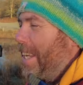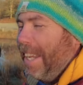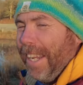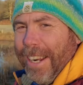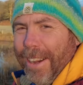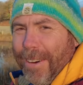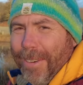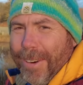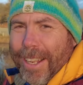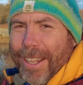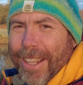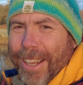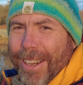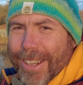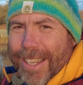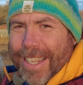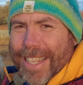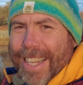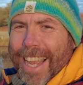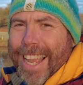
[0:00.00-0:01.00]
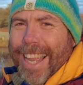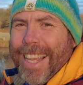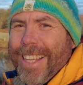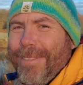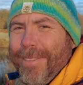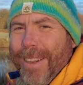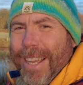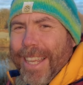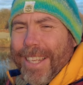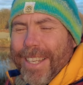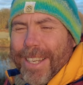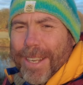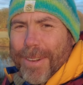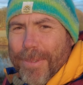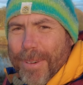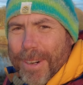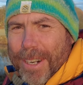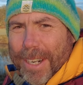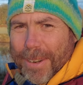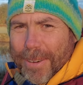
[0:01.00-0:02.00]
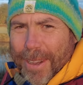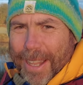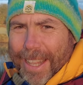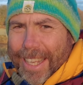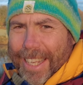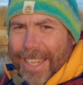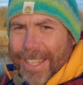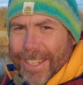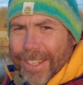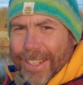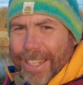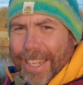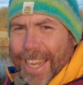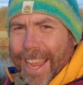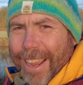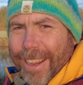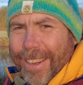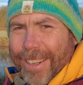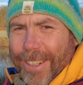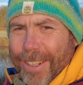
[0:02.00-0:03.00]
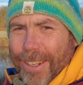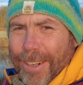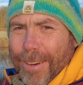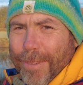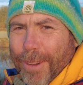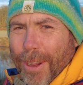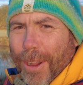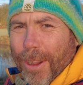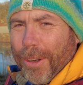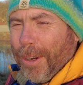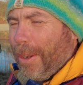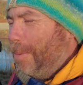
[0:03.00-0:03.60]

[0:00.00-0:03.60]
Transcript: You know, one of those days where you do wonder whether you should get should have gotten